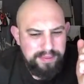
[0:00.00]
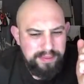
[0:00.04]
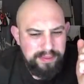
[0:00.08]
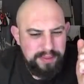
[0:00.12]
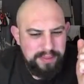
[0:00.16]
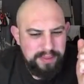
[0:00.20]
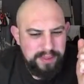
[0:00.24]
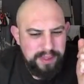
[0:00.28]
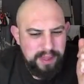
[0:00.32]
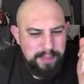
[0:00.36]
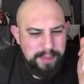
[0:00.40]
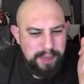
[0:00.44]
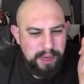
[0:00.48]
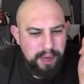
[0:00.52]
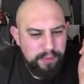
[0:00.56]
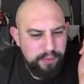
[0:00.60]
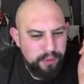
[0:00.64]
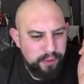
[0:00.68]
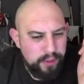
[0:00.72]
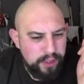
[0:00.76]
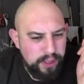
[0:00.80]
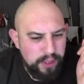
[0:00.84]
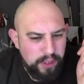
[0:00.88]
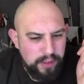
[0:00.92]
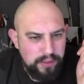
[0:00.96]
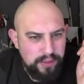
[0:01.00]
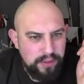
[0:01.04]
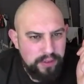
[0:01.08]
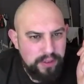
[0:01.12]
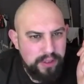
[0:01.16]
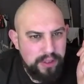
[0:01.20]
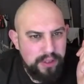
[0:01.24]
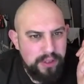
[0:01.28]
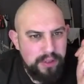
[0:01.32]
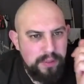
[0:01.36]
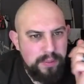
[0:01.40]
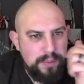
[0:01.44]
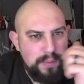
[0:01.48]
I've already got
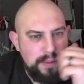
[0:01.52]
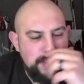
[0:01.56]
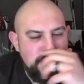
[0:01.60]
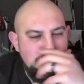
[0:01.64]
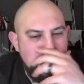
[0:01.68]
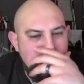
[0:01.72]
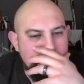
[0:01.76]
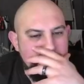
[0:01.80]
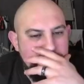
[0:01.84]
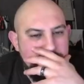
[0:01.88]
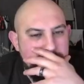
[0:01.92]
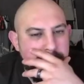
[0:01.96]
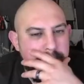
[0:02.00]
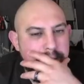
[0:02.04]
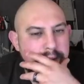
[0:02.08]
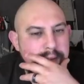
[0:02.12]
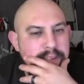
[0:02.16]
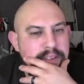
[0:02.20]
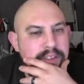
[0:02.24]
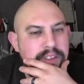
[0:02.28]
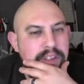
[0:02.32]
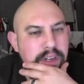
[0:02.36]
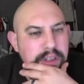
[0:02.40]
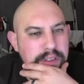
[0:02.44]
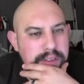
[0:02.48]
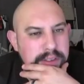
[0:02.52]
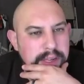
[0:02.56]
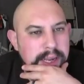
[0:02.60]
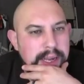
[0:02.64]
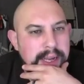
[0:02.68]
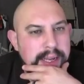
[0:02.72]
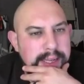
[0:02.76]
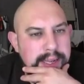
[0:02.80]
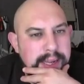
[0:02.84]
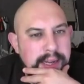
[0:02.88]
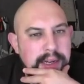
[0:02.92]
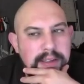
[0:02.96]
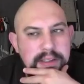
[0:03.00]
two attackers here. He's going to
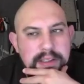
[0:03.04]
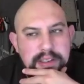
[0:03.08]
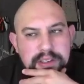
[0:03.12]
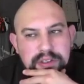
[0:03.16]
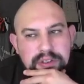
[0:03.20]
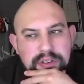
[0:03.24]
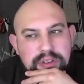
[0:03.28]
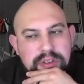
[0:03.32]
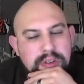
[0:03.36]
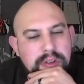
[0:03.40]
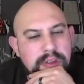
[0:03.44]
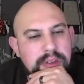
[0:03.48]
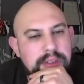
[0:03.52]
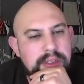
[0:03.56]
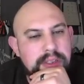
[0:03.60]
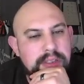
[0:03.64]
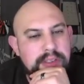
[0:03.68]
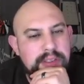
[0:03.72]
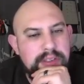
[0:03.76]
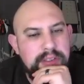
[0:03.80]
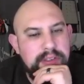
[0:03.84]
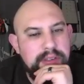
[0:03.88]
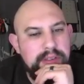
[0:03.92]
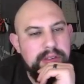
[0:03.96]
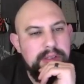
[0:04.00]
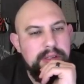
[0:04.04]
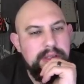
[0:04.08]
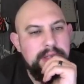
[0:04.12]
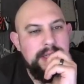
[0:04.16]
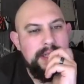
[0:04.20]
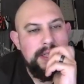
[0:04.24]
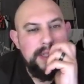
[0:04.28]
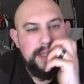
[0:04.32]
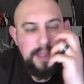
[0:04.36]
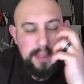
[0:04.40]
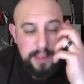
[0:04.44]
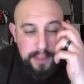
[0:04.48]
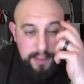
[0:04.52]
take out this job.
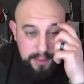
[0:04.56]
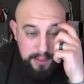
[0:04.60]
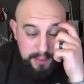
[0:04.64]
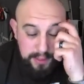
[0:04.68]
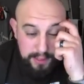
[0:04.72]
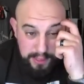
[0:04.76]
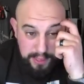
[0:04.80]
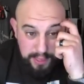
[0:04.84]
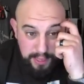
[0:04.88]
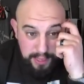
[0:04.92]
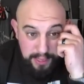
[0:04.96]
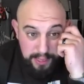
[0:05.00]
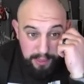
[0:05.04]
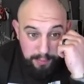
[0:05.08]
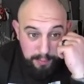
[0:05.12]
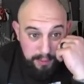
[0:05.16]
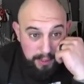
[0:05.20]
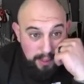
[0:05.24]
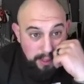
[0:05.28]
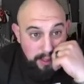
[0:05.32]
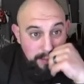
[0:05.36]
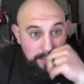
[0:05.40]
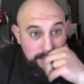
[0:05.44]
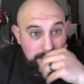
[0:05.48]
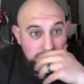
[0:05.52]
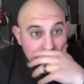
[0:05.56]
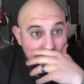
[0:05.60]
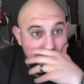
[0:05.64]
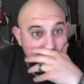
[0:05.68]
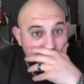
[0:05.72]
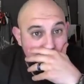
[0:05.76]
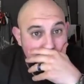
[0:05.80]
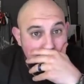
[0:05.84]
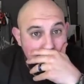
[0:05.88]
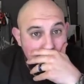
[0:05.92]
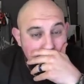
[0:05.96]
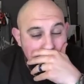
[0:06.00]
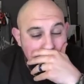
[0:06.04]
Yeah, here we go.
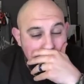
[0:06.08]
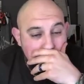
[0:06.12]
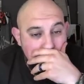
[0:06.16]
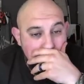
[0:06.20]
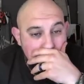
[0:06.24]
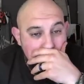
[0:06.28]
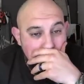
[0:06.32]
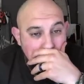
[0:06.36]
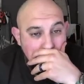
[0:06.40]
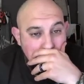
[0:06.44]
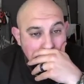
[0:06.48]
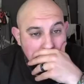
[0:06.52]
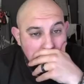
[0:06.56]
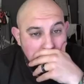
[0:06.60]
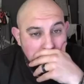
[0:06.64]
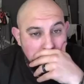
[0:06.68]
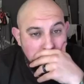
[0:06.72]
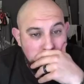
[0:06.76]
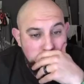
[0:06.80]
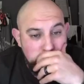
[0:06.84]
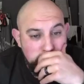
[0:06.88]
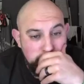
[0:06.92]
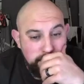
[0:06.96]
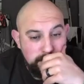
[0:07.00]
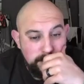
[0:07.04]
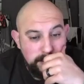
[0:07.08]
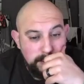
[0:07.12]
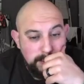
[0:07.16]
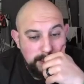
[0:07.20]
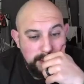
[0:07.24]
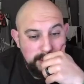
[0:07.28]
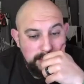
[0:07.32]
I knew this was coming.